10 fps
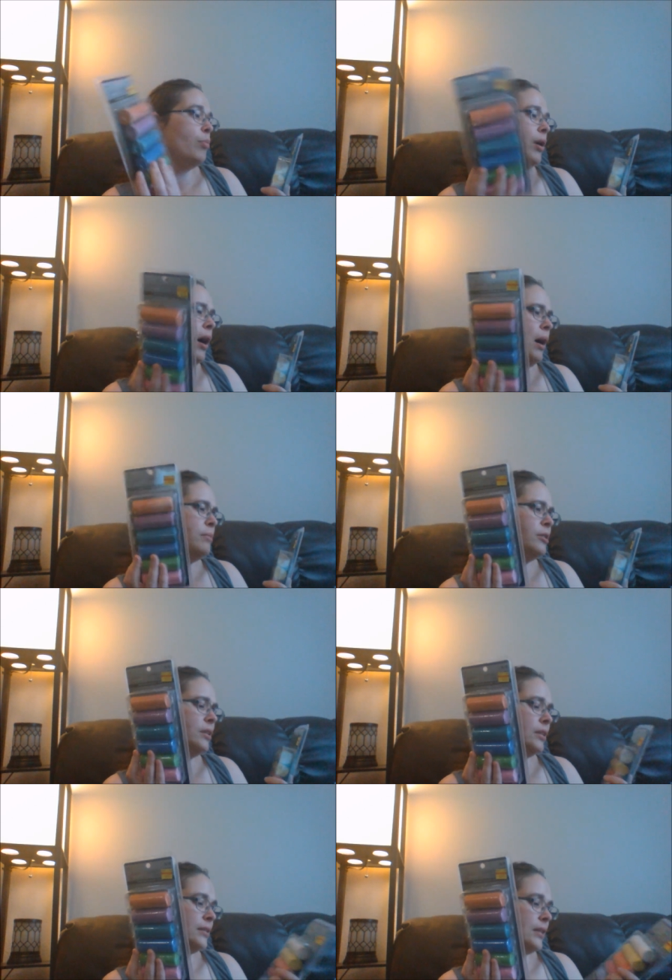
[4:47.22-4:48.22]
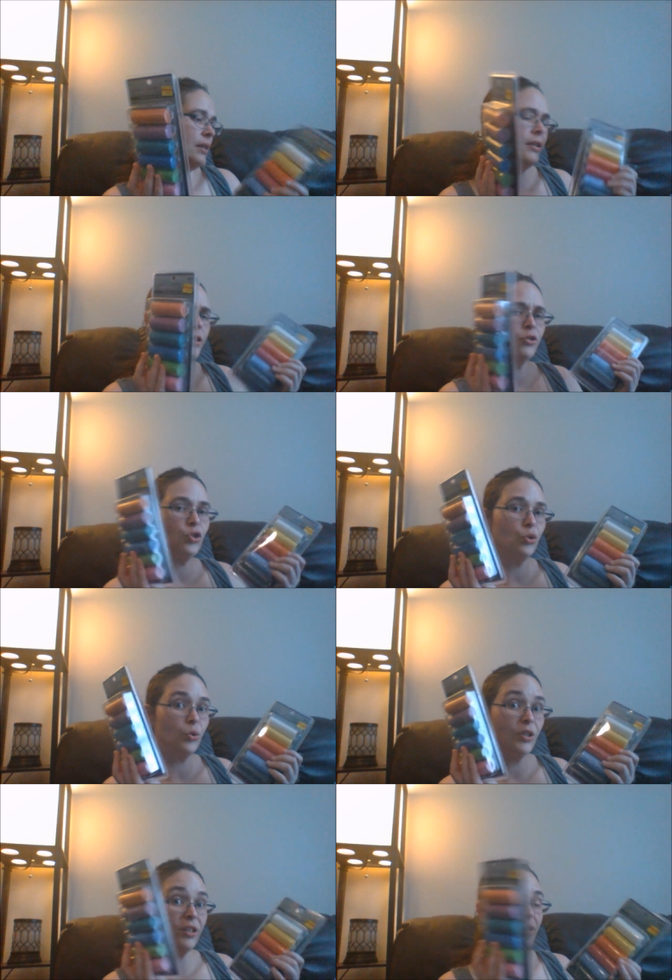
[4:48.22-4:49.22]
but I'm really excited
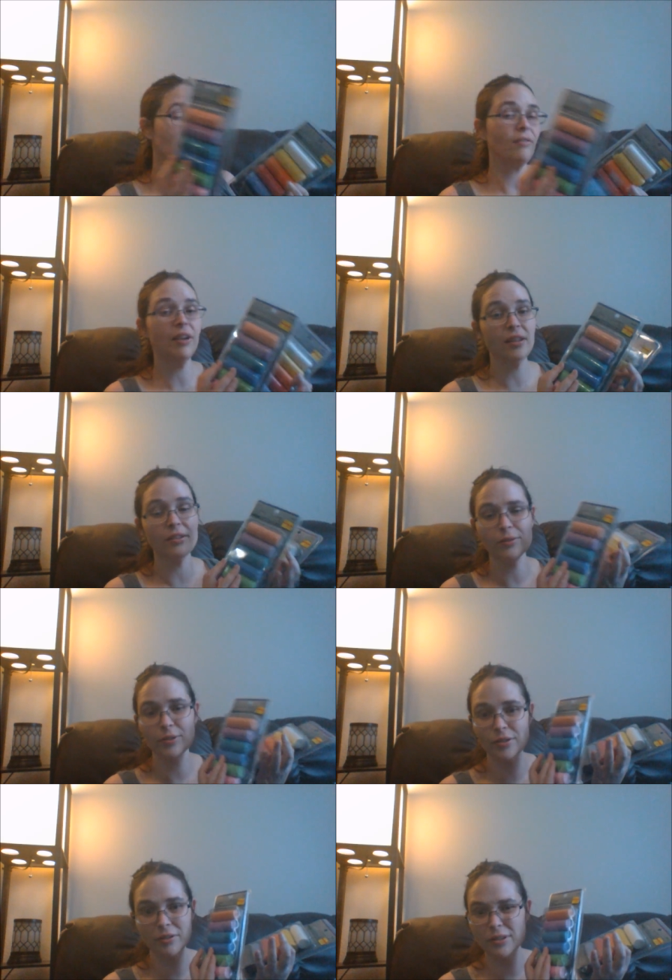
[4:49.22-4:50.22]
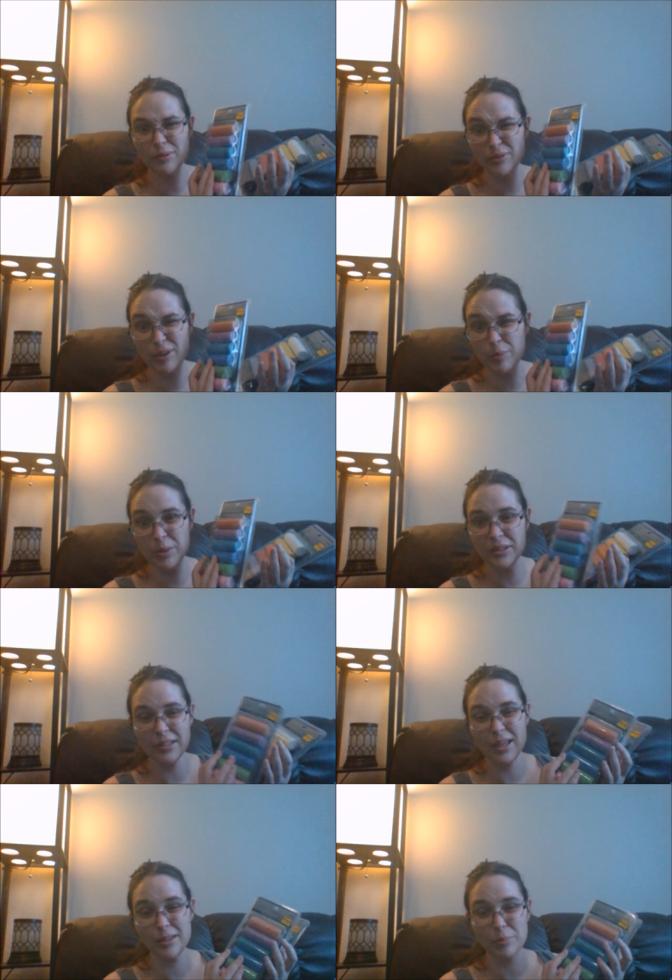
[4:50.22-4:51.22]
to have gotten these for $1.75 a
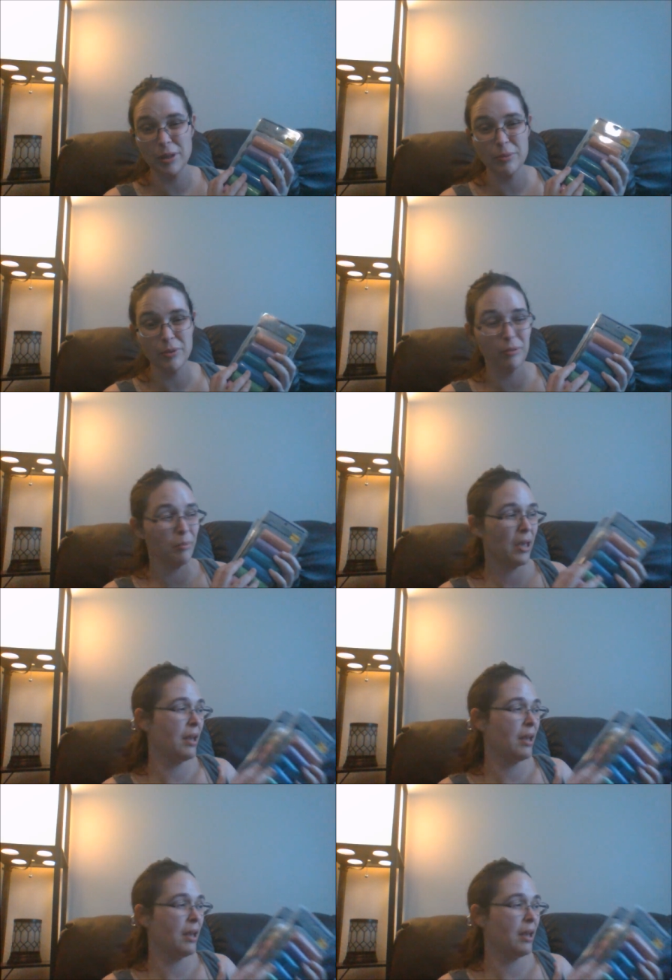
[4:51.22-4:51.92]
piece and play with them.